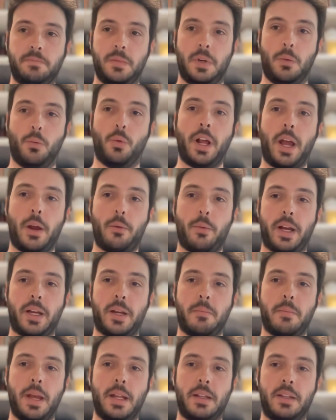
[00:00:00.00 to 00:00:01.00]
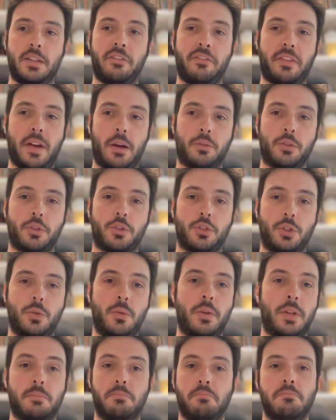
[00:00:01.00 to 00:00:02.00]
would I recommend the founders do
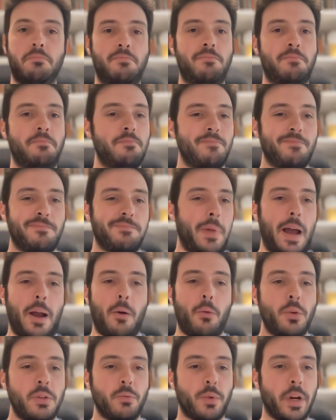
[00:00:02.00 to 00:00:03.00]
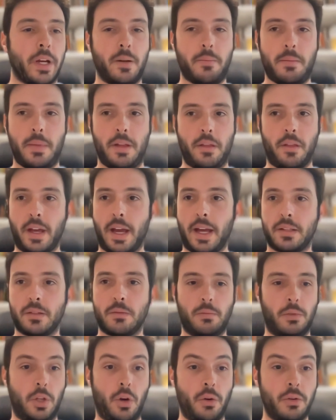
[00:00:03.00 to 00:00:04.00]
it? I wouldn't recommend that
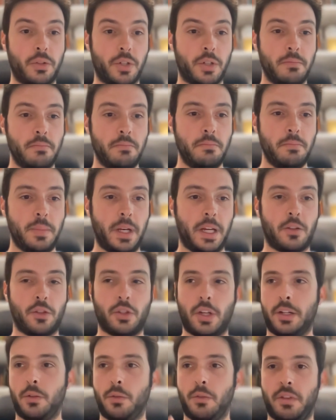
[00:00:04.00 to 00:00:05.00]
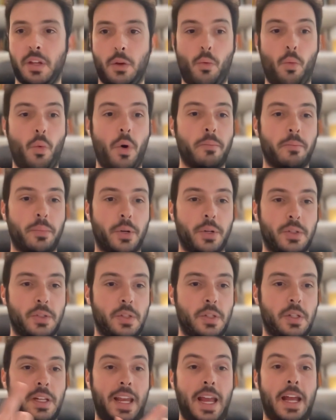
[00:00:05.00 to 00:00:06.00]
long term, because I don't think one
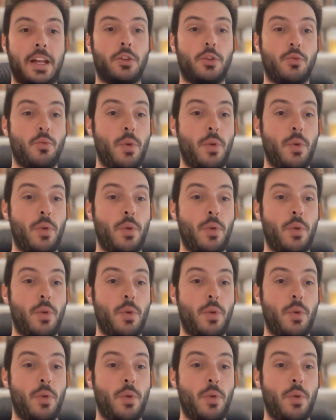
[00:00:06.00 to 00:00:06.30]
person can do